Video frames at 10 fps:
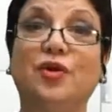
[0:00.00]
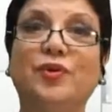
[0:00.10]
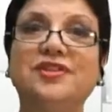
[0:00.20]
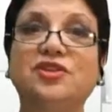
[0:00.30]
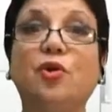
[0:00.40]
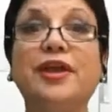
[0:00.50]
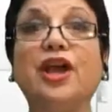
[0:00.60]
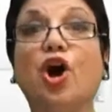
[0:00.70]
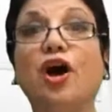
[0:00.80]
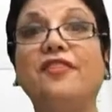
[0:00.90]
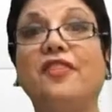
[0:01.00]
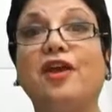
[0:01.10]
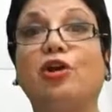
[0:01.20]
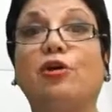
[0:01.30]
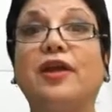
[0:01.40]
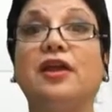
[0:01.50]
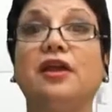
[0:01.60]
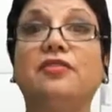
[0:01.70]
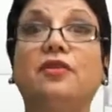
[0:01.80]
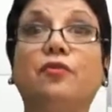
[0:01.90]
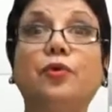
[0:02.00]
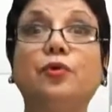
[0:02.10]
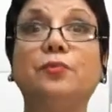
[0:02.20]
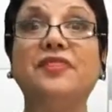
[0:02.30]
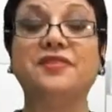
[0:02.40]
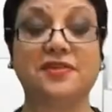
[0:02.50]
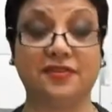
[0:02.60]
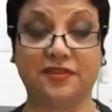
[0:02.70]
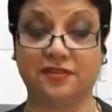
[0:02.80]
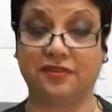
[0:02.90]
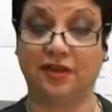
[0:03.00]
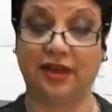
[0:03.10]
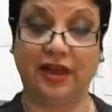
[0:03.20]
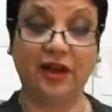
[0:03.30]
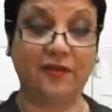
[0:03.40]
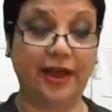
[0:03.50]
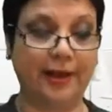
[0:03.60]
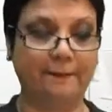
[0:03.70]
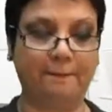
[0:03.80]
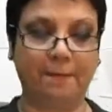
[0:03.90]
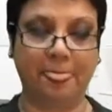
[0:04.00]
What's going on there in the room, in this area.